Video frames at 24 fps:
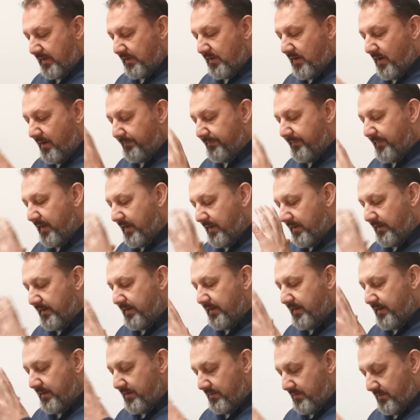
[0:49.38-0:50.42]
Come not
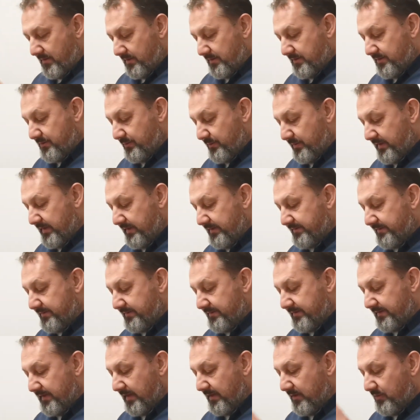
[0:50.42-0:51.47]
near unto it,
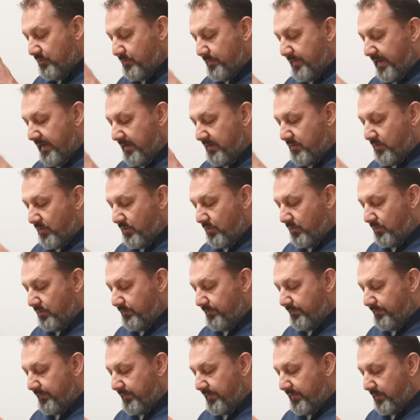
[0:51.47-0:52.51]
that you may know
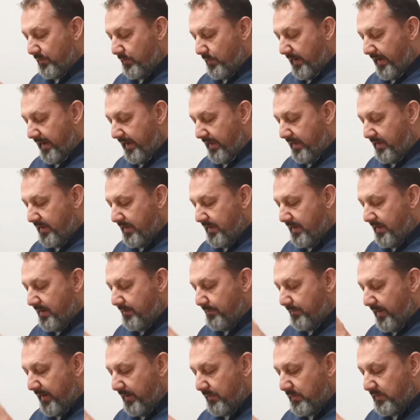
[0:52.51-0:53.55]
the way
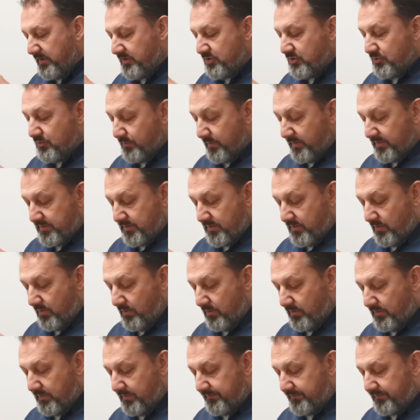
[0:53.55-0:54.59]
by which you must
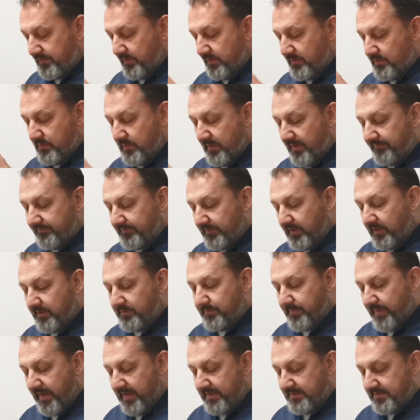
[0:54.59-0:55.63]
go, for you have
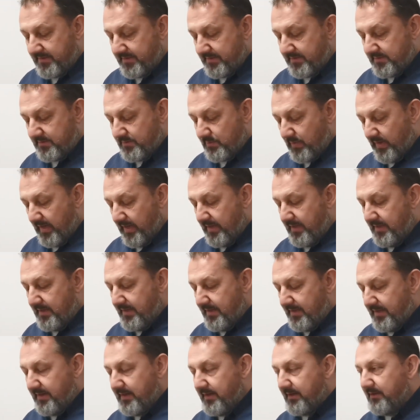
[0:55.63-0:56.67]
not passed this way
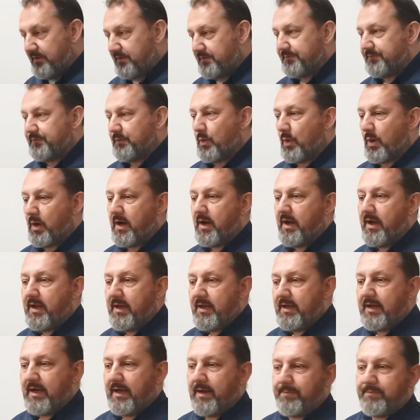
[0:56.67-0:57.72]
heretofore.
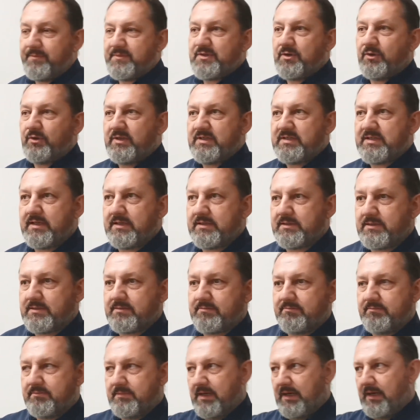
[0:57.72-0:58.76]
So this
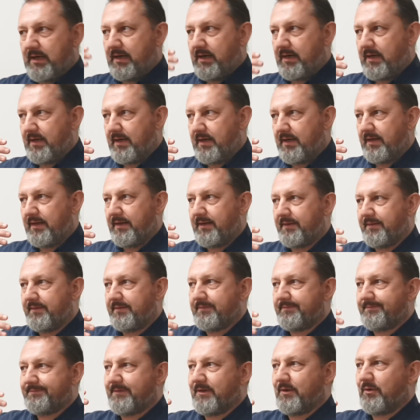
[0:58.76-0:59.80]
is
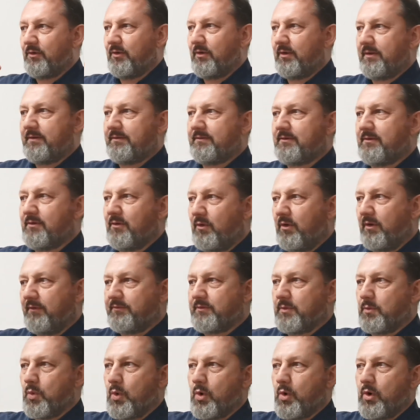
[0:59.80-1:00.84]
all
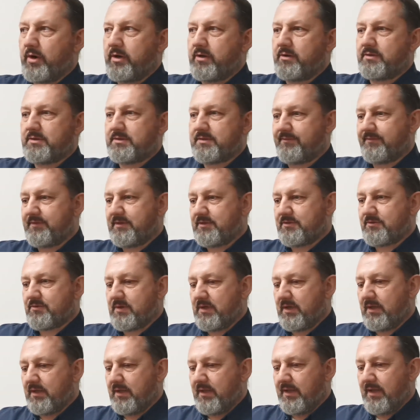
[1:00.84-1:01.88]
of the warriors of
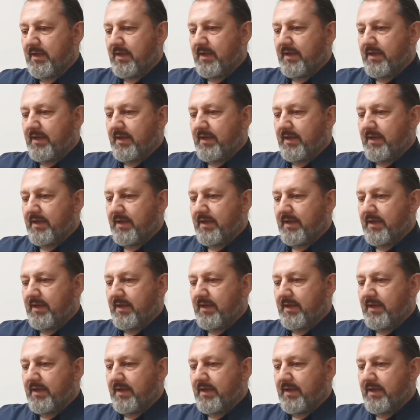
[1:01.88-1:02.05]
Israel.